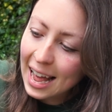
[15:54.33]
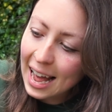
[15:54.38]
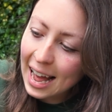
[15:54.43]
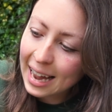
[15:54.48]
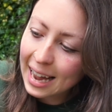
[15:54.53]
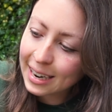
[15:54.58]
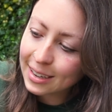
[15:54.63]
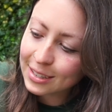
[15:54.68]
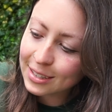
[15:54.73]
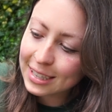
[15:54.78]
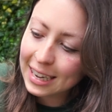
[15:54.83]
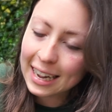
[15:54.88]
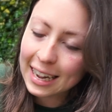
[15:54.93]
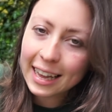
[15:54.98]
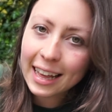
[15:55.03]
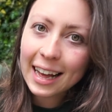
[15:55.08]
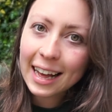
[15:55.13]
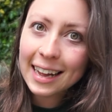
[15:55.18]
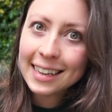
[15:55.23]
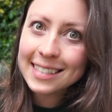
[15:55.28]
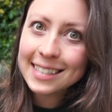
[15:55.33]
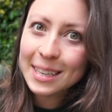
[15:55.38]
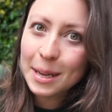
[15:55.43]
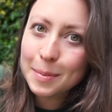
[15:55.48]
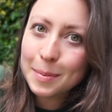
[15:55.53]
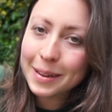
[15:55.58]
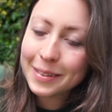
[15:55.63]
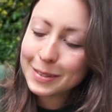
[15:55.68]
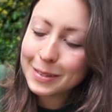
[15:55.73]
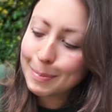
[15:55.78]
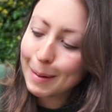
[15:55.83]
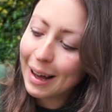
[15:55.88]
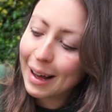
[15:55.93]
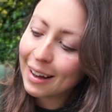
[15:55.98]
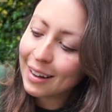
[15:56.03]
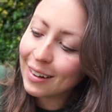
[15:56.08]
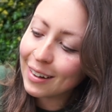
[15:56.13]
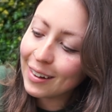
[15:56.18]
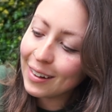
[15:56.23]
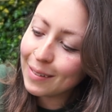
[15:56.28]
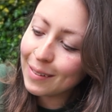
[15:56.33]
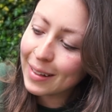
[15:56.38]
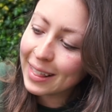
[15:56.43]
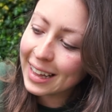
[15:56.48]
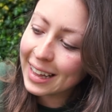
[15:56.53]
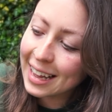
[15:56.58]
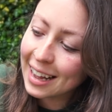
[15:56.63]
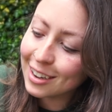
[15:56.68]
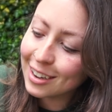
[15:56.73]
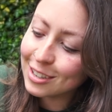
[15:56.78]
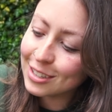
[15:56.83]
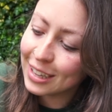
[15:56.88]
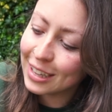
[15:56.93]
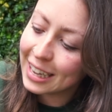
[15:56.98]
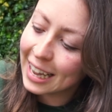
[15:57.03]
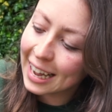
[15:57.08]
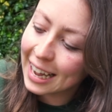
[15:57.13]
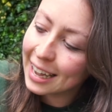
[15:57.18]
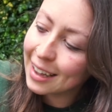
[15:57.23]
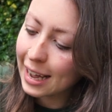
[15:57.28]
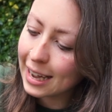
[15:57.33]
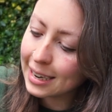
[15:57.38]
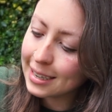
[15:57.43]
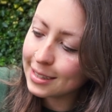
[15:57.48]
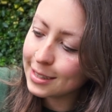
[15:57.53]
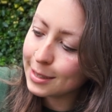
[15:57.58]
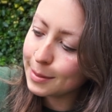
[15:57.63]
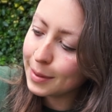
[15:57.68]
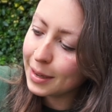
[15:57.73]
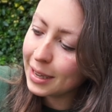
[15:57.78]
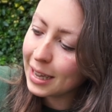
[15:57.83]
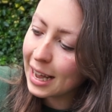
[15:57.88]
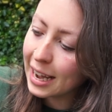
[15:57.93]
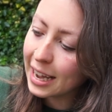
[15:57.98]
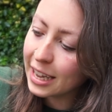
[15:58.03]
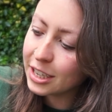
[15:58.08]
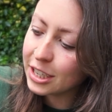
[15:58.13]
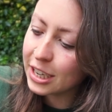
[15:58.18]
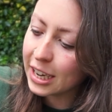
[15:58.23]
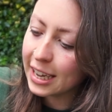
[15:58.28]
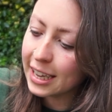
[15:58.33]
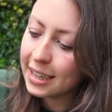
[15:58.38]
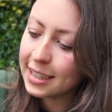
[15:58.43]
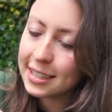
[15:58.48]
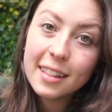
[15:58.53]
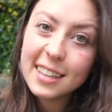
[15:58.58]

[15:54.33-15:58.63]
and it just like adds a little bit of sparkle when they catch the light. I added some little hanging chains.